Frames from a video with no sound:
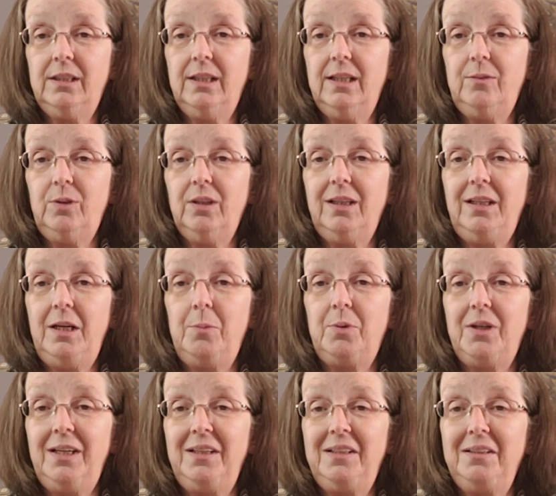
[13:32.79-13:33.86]
and I really need a
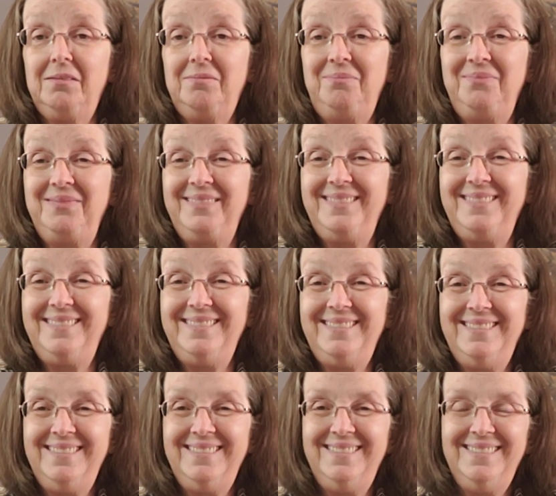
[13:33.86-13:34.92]
break.
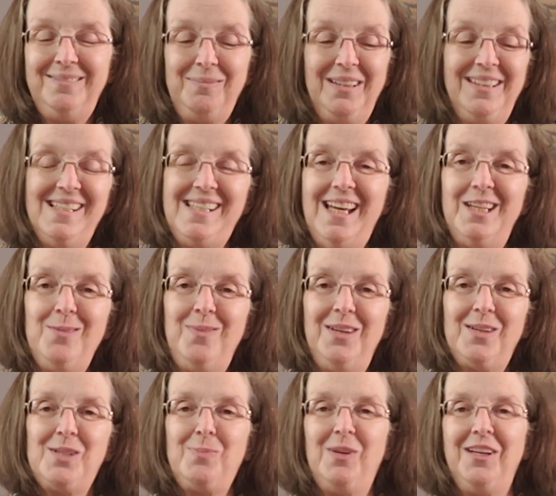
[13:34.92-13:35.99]
But this had to be
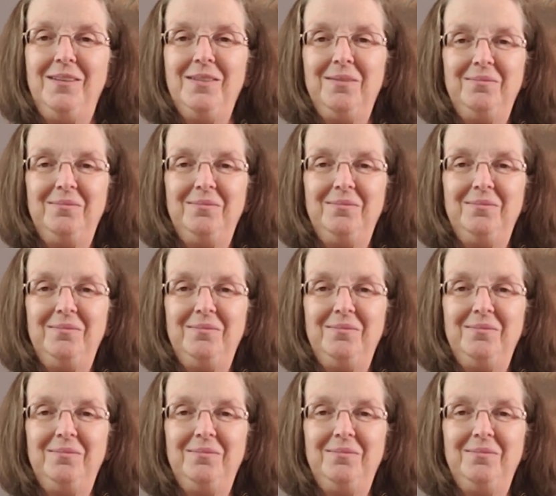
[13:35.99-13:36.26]
explained.